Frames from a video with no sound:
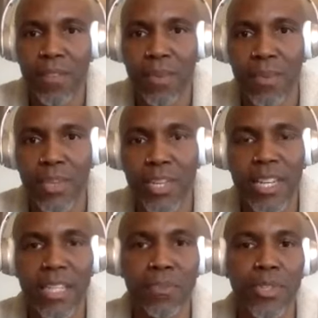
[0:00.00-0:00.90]
And when you're
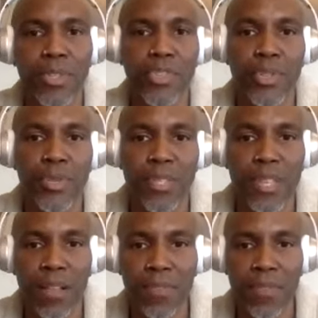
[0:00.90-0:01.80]
connected with your true
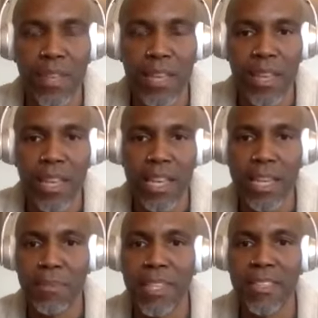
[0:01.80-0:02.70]
self, and
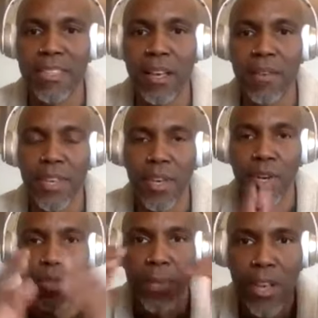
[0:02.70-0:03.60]
I mean the self that
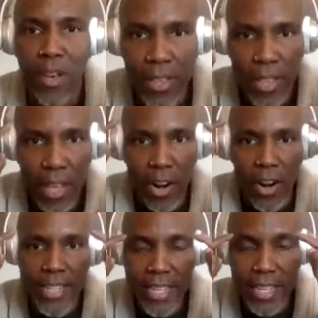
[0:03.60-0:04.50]
goes beyond our
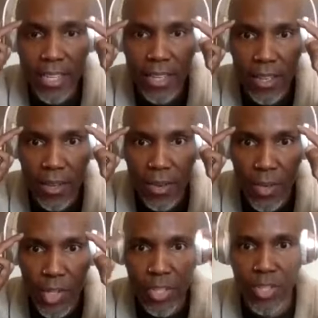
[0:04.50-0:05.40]
identity,
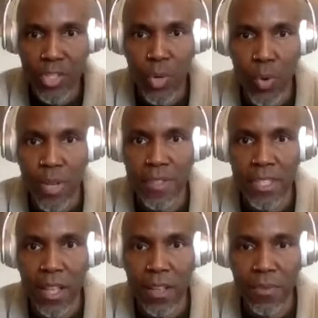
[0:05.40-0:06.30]
which is the story of
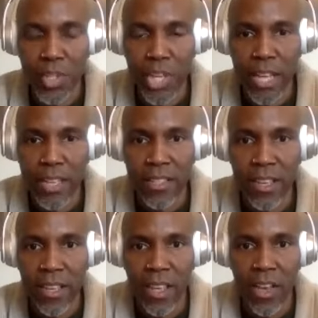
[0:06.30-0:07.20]
self, which has
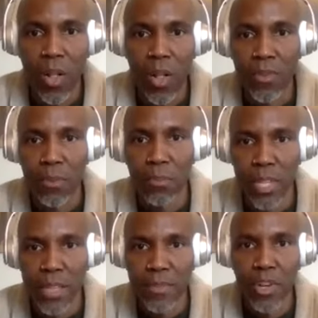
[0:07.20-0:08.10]
all of our
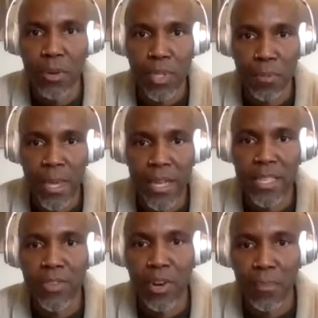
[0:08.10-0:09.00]
beliefs, our
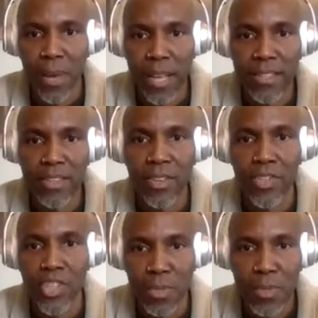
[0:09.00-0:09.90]
perspectives, our biases,
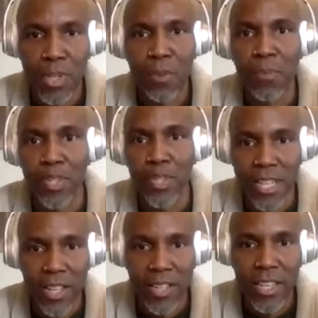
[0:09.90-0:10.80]
our judgment, our
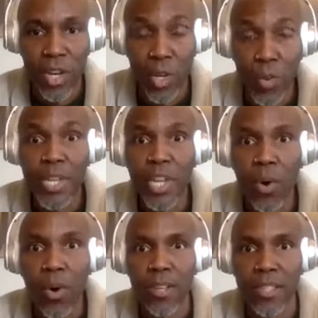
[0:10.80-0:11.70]
personality, who we
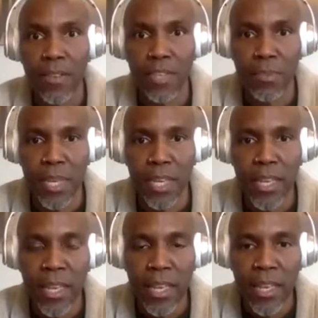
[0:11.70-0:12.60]
know ourselves to be,